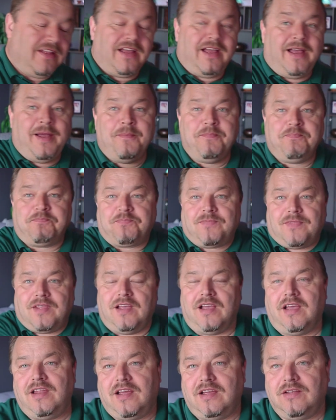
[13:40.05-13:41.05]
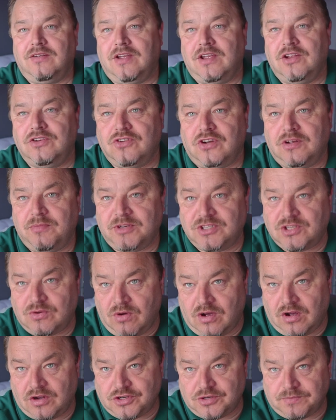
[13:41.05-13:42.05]
um, and I enjoy my
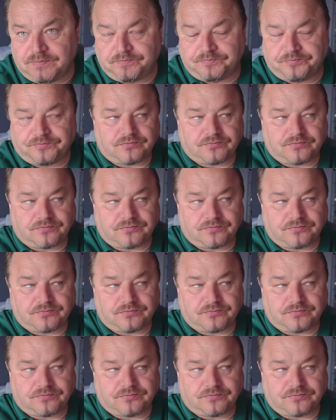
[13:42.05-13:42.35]
squash.